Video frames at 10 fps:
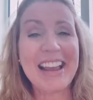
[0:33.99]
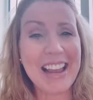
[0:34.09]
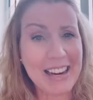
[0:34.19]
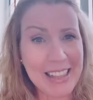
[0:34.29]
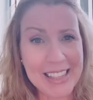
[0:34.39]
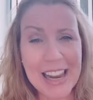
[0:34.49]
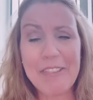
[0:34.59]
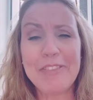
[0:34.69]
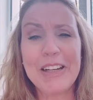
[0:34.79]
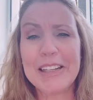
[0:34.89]
and
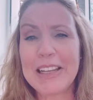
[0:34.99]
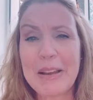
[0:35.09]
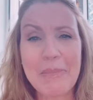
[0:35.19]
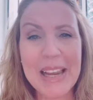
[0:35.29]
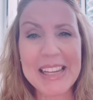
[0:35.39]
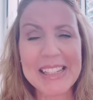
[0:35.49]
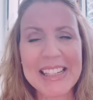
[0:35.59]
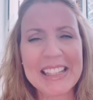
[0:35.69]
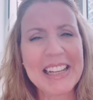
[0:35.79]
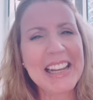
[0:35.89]
definitely amazing.